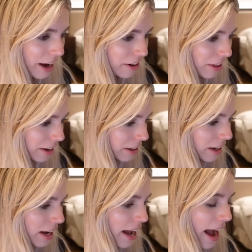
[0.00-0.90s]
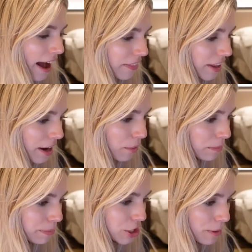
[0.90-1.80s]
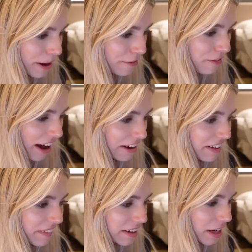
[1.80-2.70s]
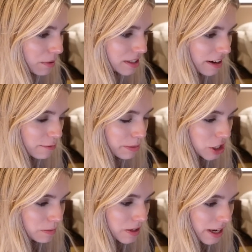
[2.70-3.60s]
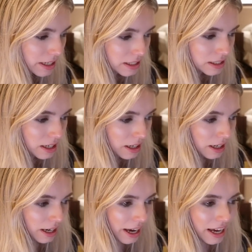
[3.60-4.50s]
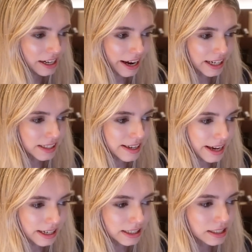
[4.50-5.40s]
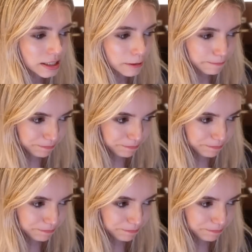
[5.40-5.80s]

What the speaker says: out of there. And then I went bishop f5. And the idea was that if bishop takes and knight takes,